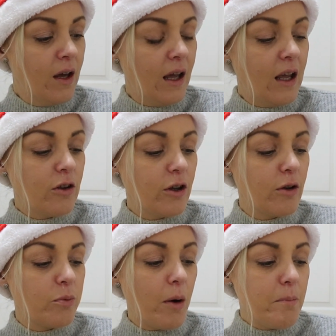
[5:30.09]
It
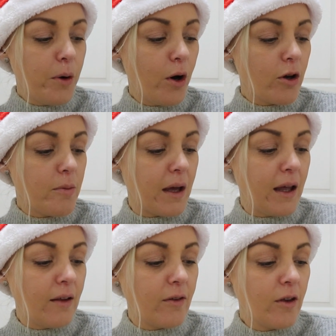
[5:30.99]
includes 1 burger
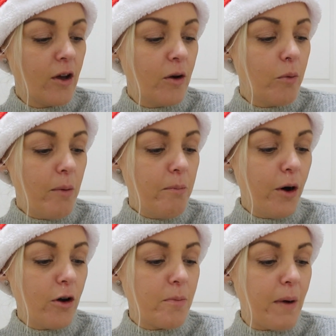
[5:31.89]
mix, 1
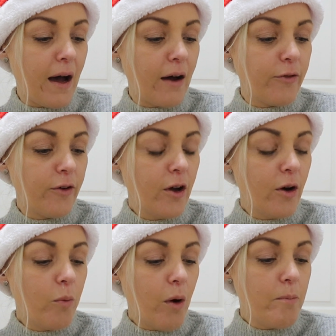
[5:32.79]
burger bath,
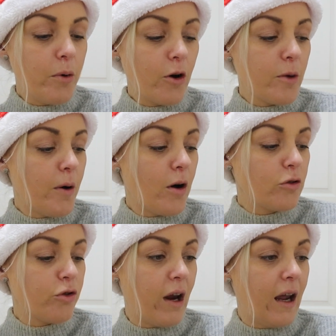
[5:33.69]
1 burger ball
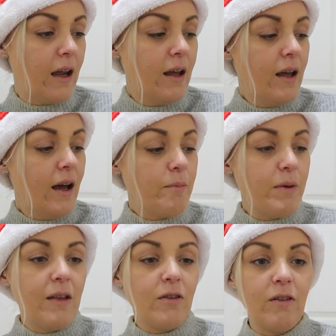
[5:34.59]
tray, and
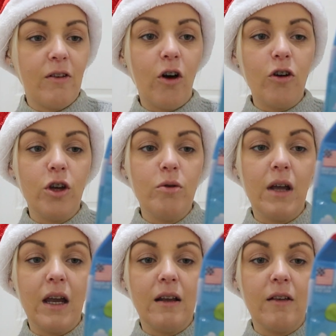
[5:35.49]
basically it says all you
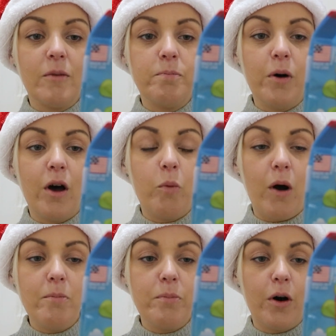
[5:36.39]
need is
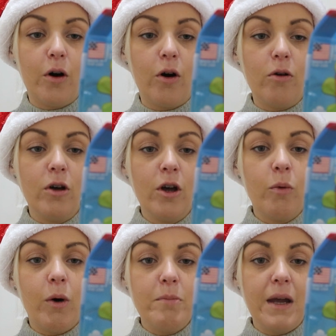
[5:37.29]
1 bowl,
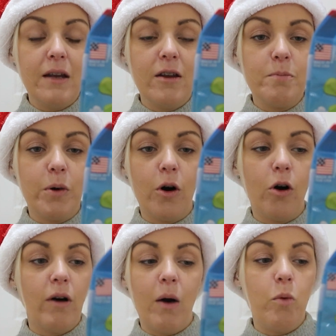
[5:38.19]
1 medium
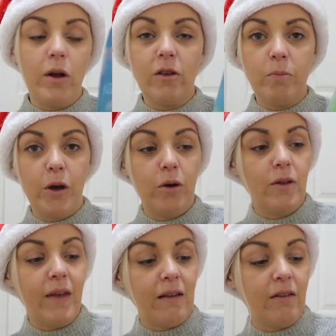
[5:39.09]
bowl and 1 spoon,
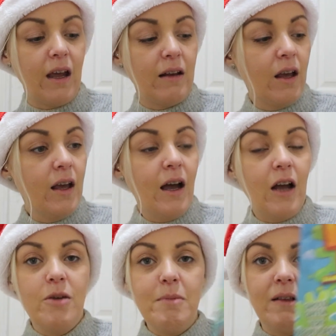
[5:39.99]
and that's it.
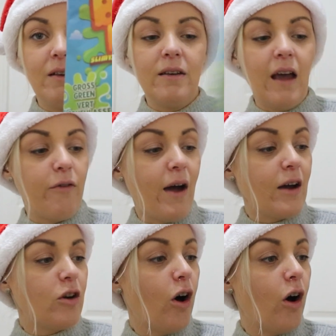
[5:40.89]
And you mix it together.
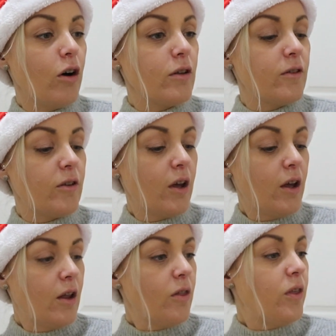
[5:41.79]
I got
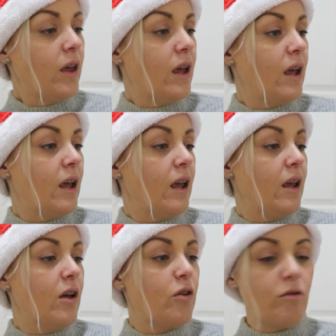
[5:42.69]

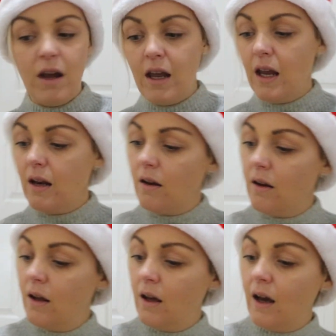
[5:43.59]
the green
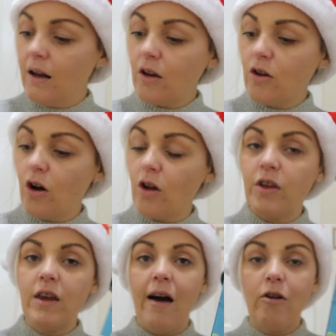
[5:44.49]
and I got
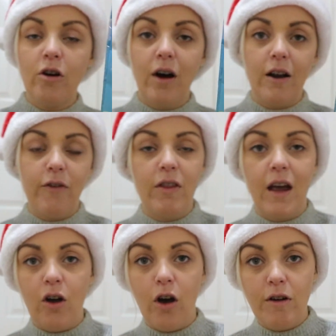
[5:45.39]
the yellow, and I think they
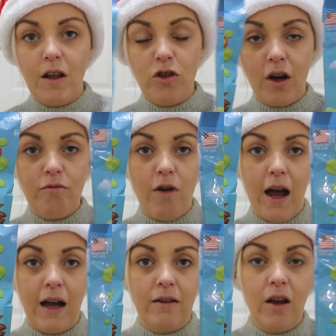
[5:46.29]
had orange and
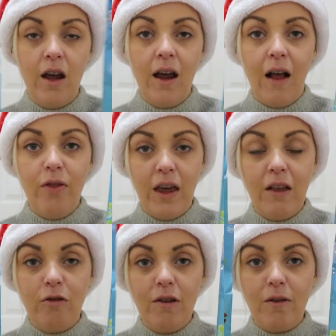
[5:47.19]
red, and
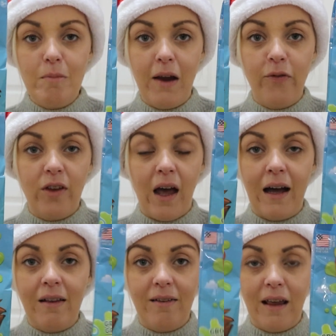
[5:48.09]
these are in Smith's
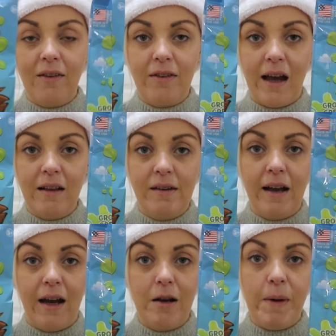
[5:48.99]
at
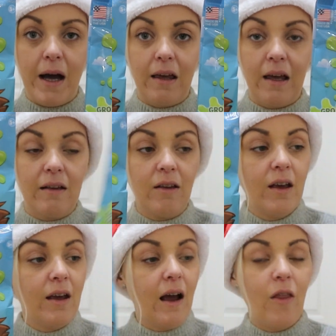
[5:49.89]
£6.99 a packet,
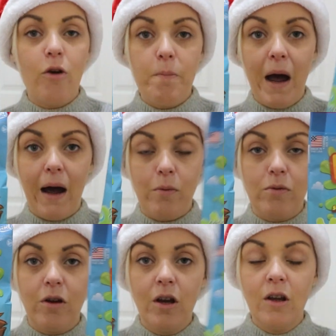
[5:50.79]
and they're
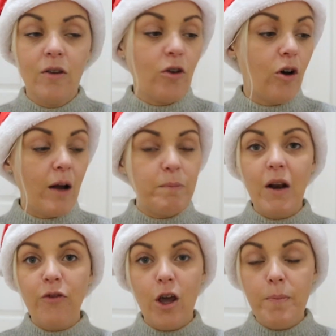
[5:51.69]
£1. So I've
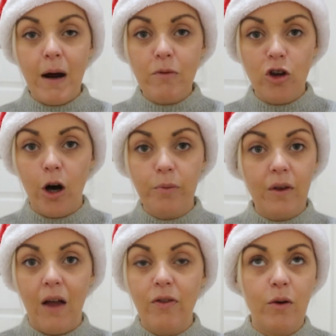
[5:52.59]
been a few pound shops
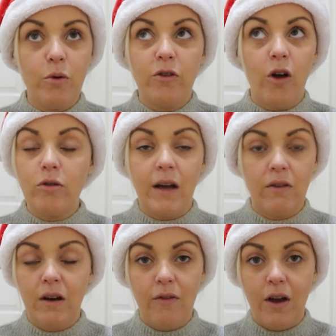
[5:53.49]
and they were sold
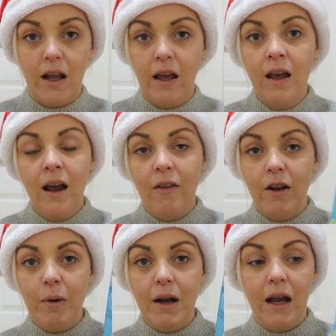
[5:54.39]
out, they didn't have any, and
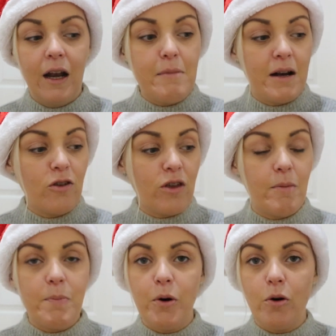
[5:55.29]
then I went in and managed to
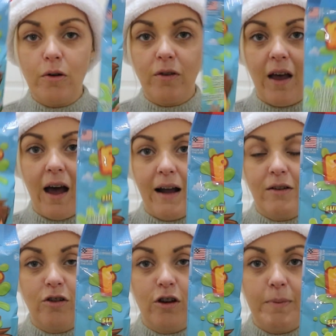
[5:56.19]
get my books
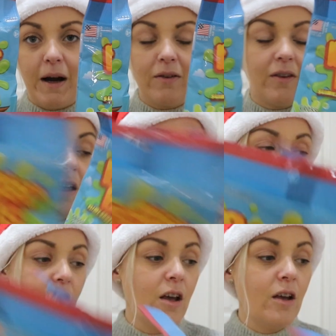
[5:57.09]
and 2 bags of these.
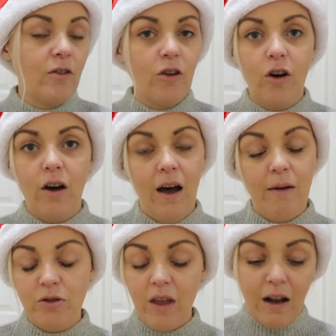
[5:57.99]
So
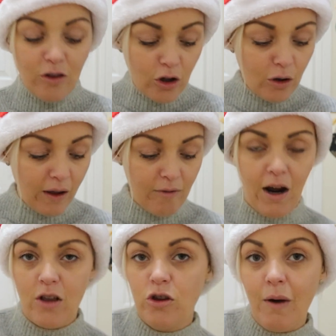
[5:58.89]
then I do that,
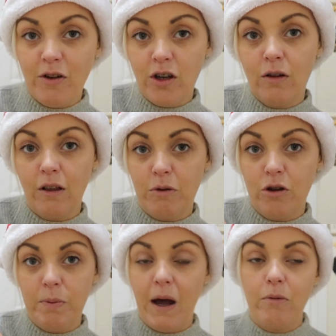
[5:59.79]
right? Do you ever do this when
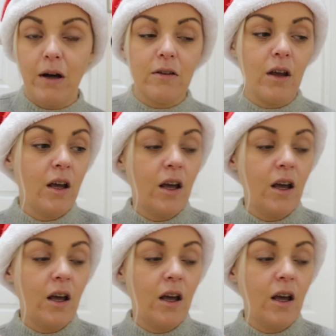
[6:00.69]
you go to Poundland?